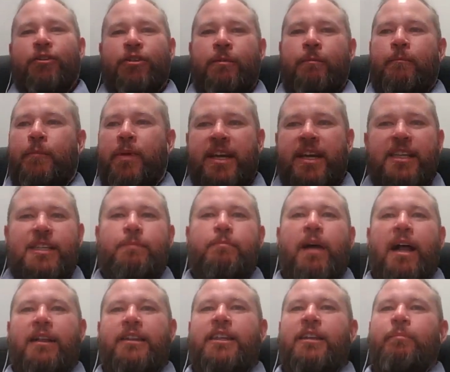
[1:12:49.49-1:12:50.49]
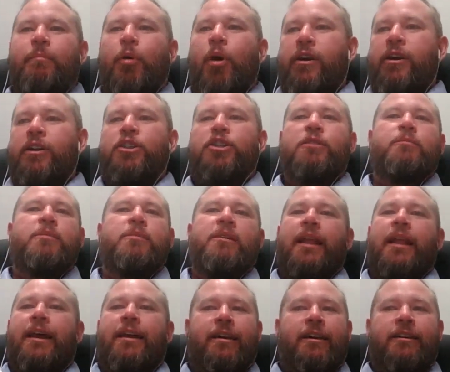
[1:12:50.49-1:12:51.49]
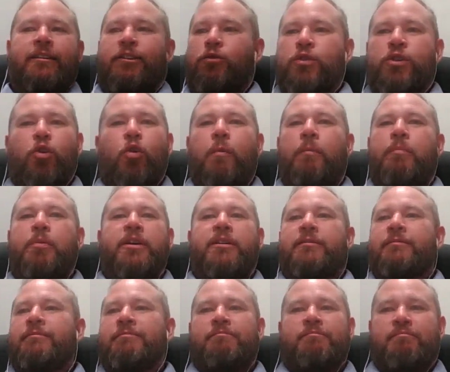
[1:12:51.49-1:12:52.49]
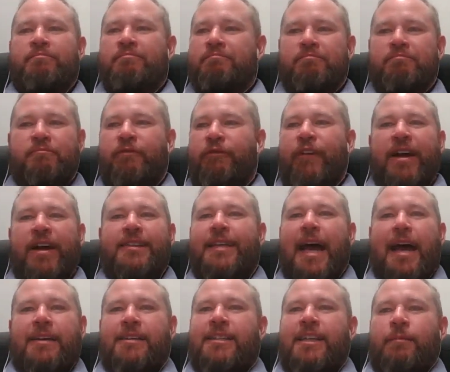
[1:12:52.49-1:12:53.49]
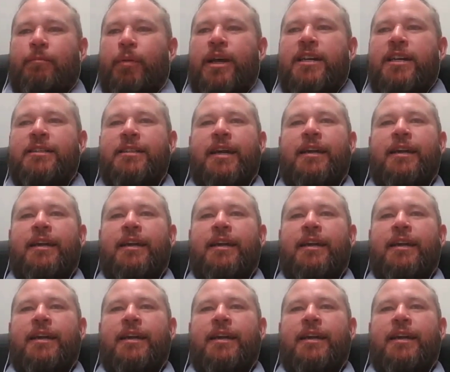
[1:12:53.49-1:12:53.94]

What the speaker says: the biggest melting pot and should be like a utopian, fantastic place.